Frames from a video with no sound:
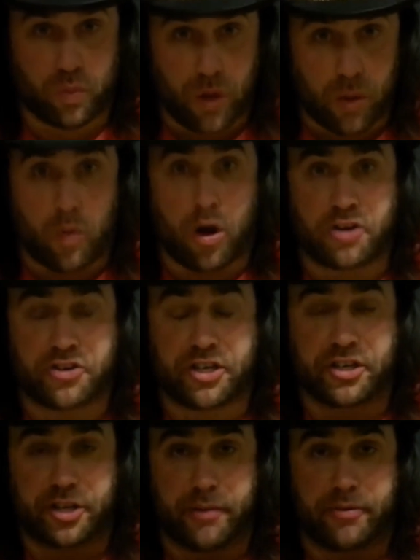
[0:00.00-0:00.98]
while watching
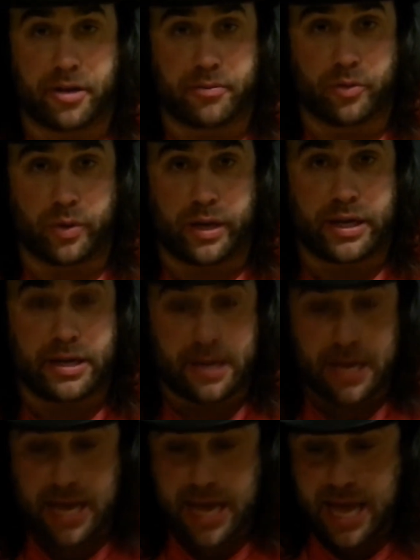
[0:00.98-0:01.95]
WWE.
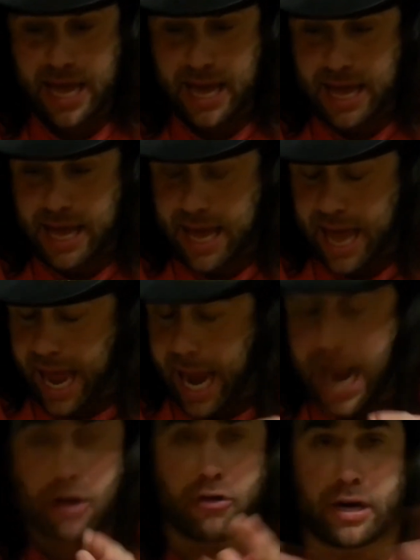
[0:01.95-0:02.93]

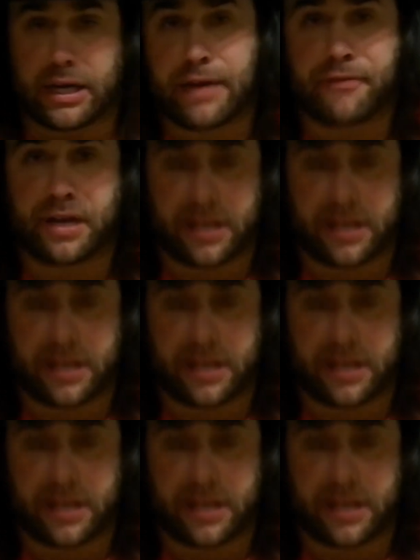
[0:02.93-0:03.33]
And I'm going to give you